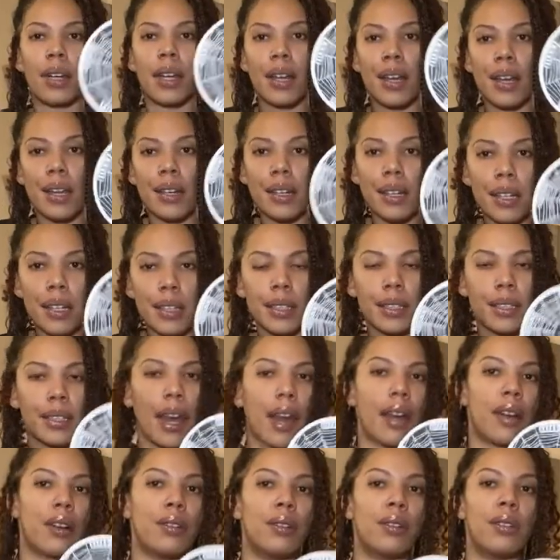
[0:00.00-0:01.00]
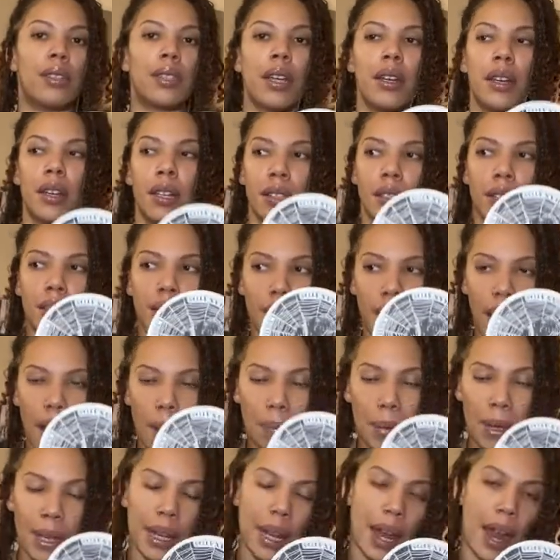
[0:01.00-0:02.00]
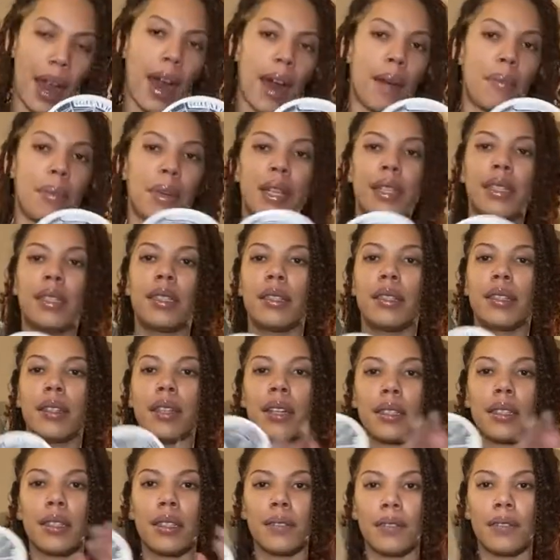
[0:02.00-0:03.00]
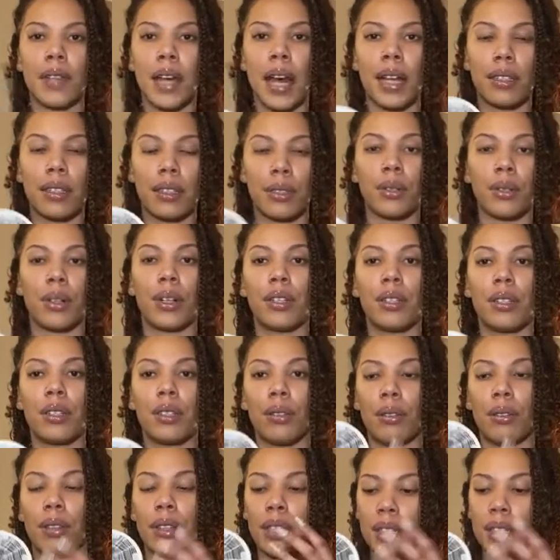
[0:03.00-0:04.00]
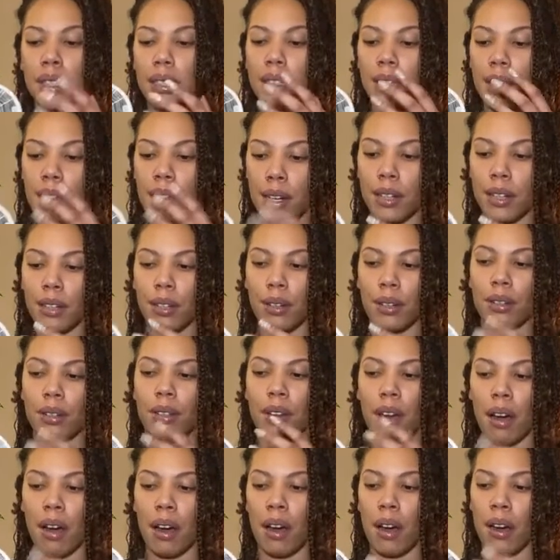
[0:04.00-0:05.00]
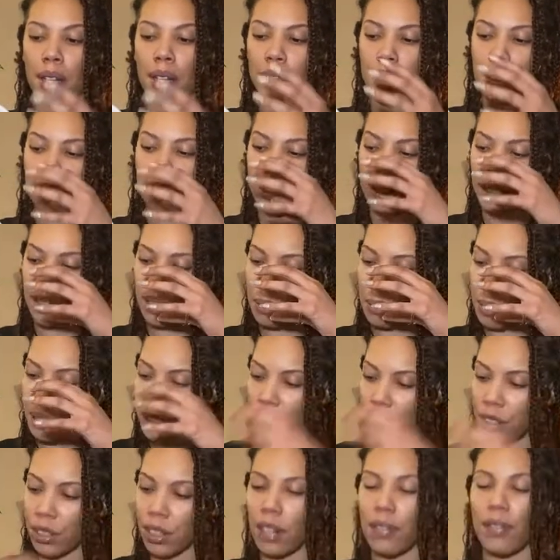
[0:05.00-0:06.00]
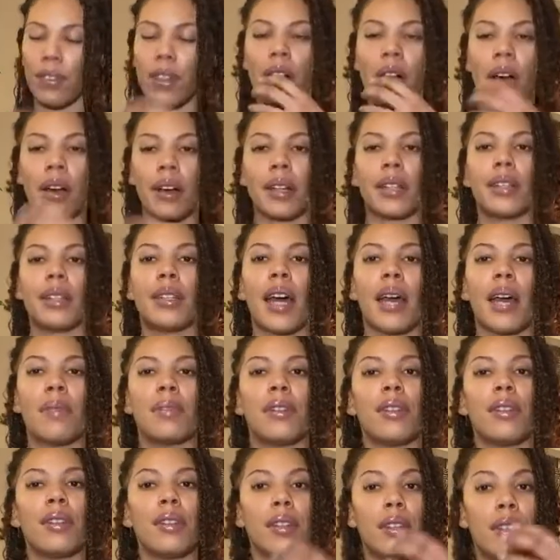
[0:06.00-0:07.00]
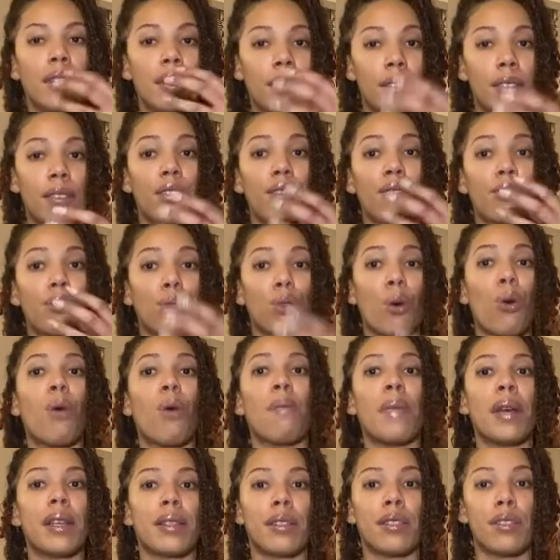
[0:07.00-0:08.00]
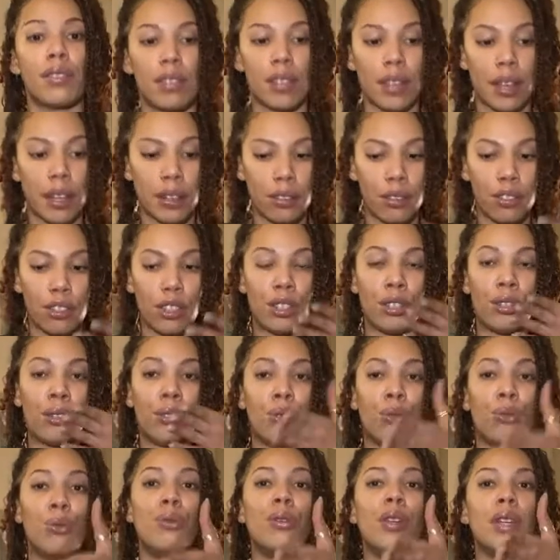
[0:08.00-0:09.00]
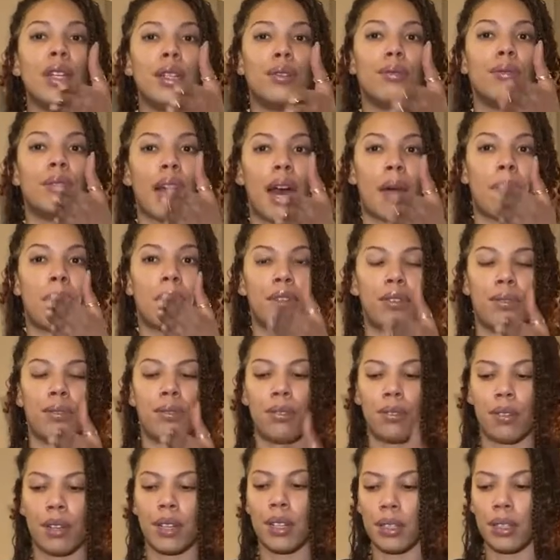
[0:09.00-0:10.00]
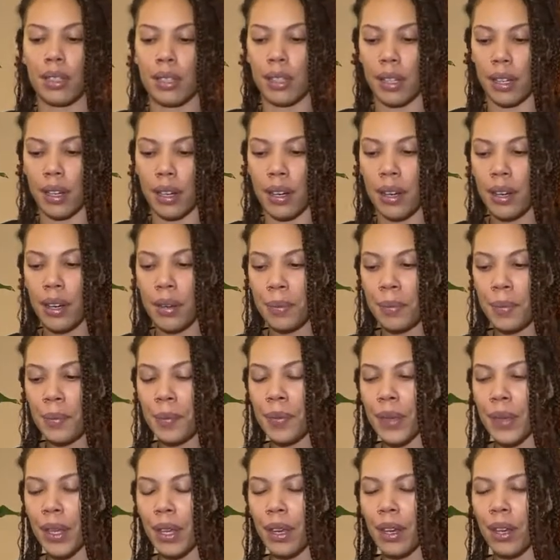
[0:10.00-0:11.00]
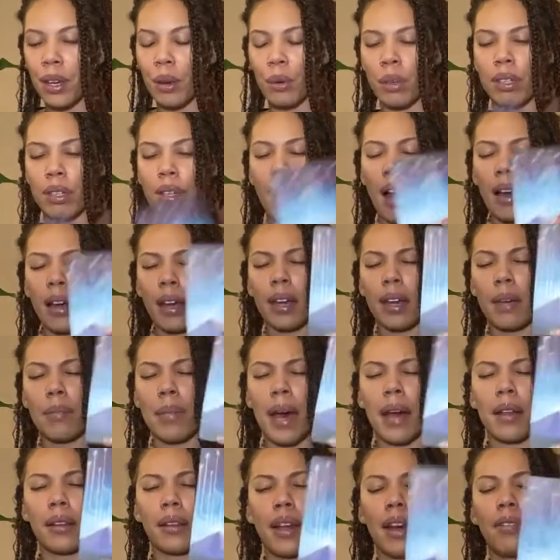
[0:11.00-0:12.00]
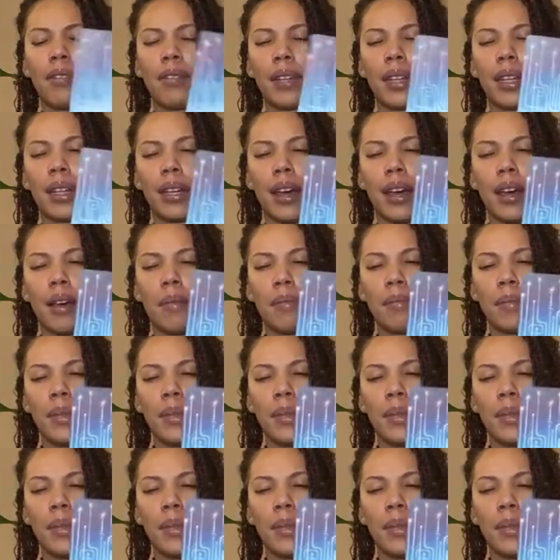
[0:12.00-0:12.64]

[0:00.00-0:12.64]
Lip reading: ending cycles, stopping habits, things of that sort. So this Thanatos card, and this is in the position of the archetypes, and this is your soul message, the energy you need to tap into during this year. We're talking about leveling up.